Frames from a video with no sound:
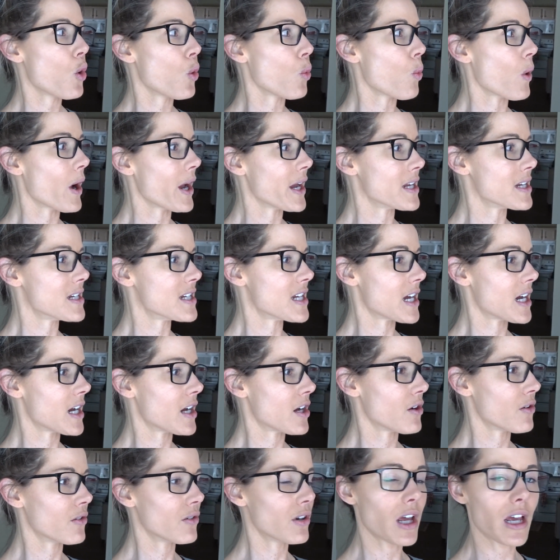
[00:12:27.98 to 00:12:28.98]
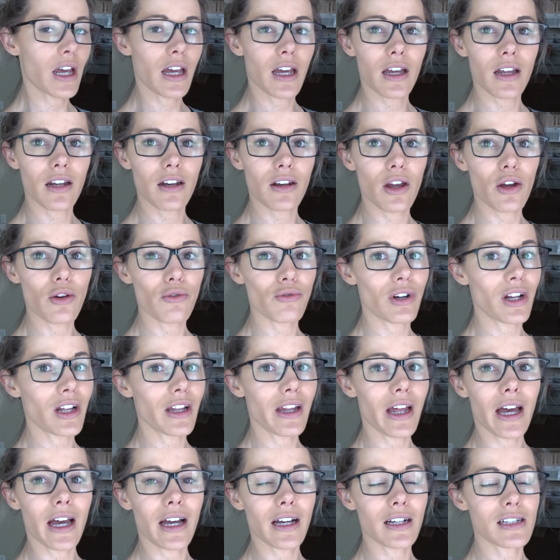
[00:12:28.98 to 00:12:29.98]
wind down and
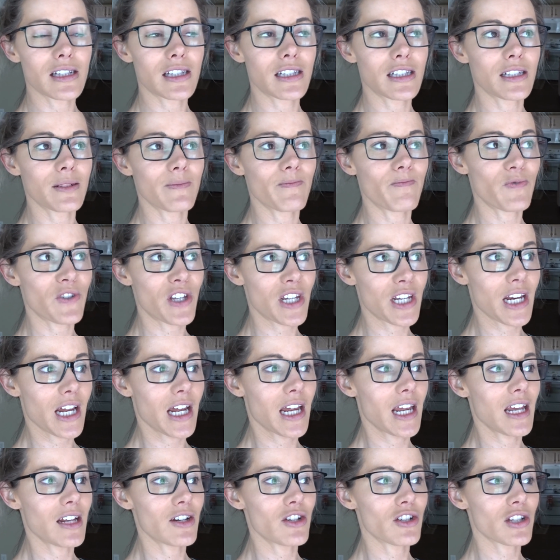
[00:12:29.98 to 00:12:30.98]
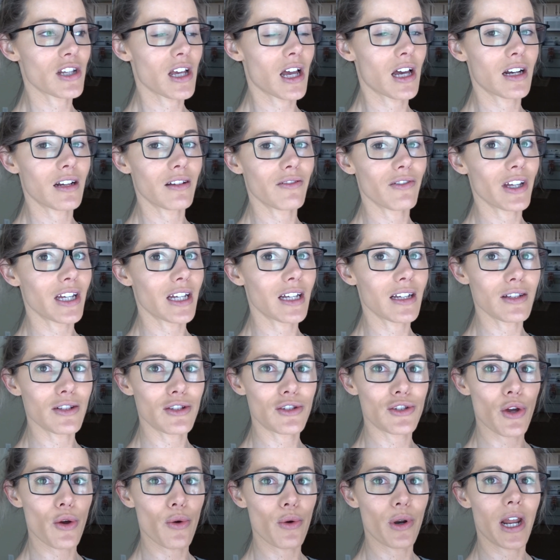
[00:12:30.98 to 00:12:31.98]
relax tonight and just kind of like
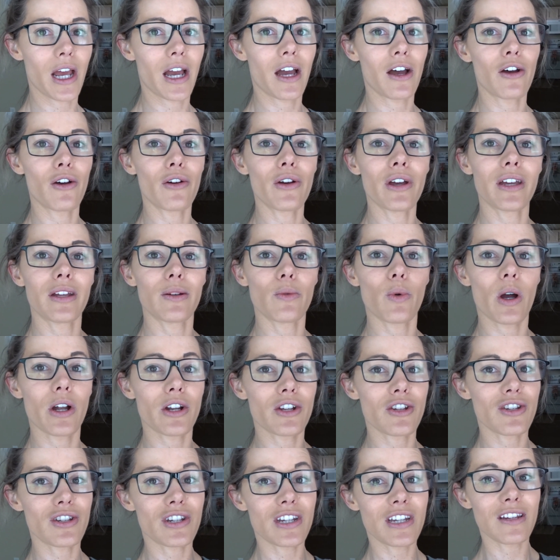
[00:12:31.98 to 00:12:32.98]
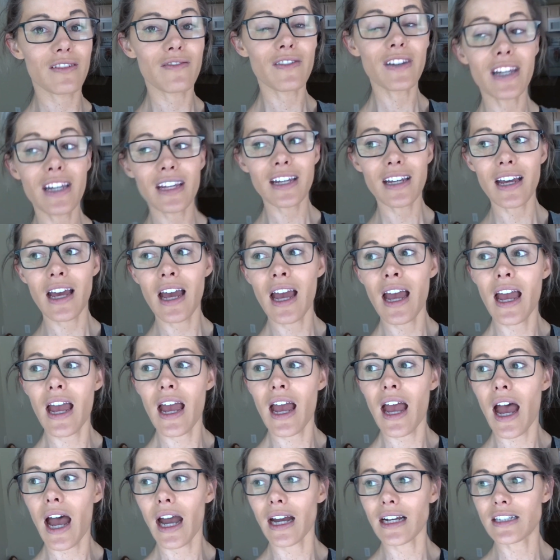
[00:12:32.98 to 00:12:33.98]
zone out and watch TV.
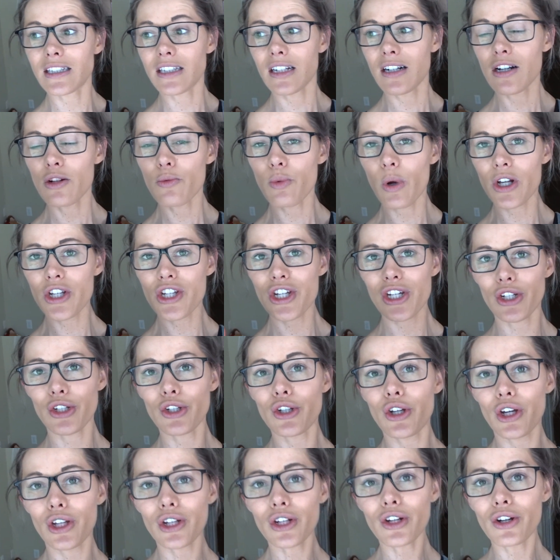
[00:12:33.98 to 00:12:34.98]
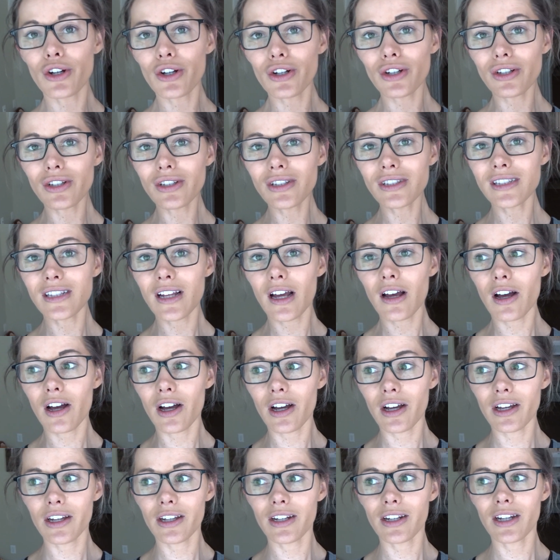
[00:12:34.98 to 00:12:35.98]
I started watching Good Girls
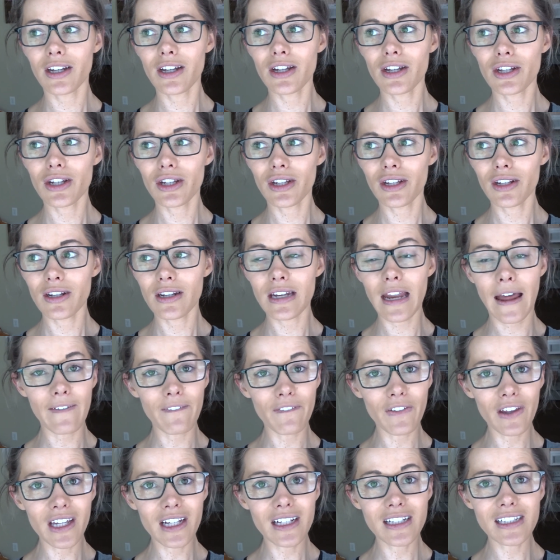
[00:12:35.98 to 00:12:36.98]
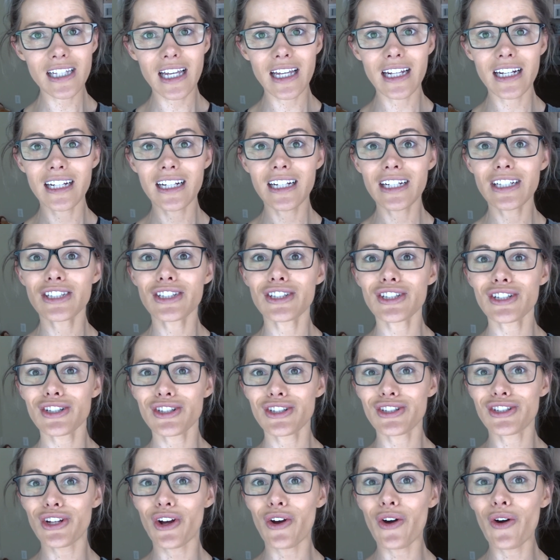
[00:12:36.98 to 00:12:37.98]
on Netflix and it is
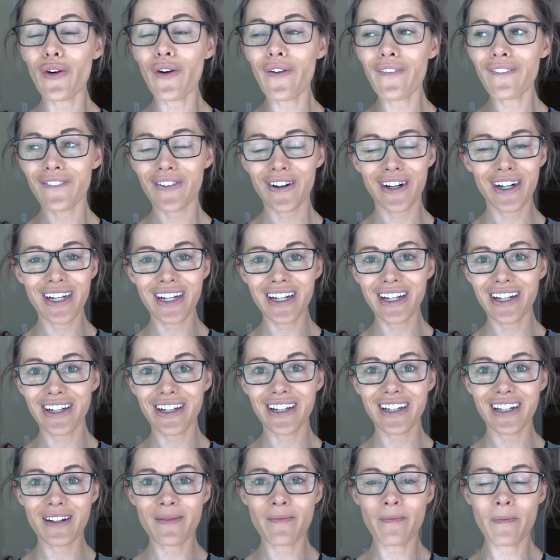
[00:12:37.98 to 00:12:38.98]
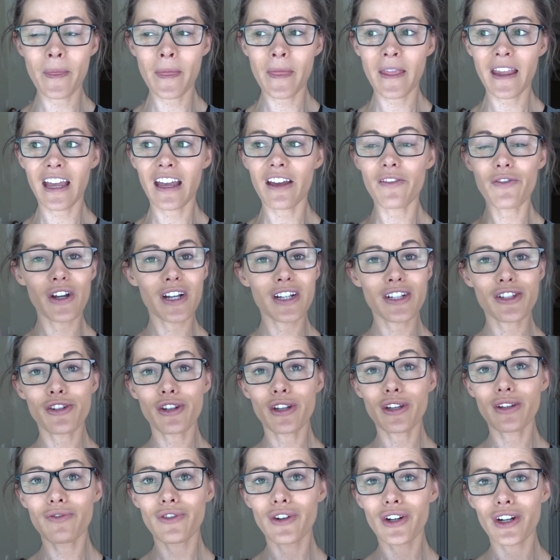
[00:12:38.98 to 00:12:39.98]
so freaking good. If you guys are
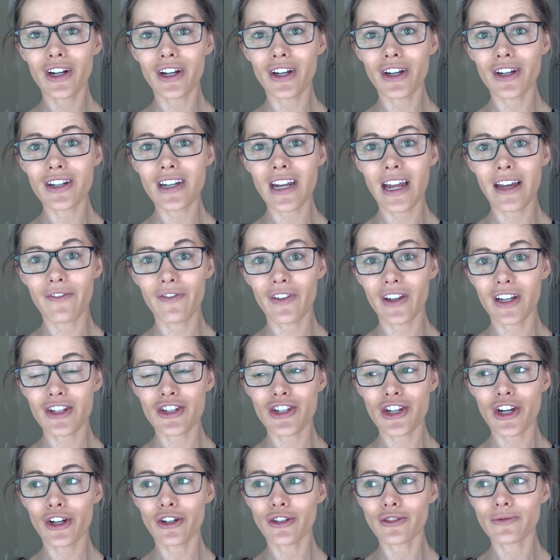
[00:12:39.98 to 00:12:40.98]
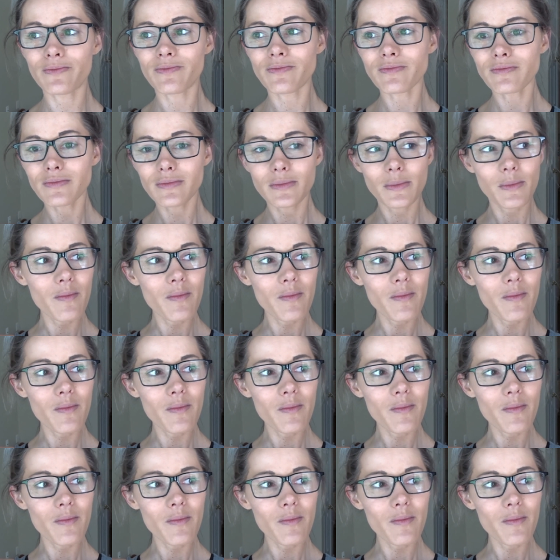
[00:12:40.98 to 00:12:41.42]
looking for a good Netflix show,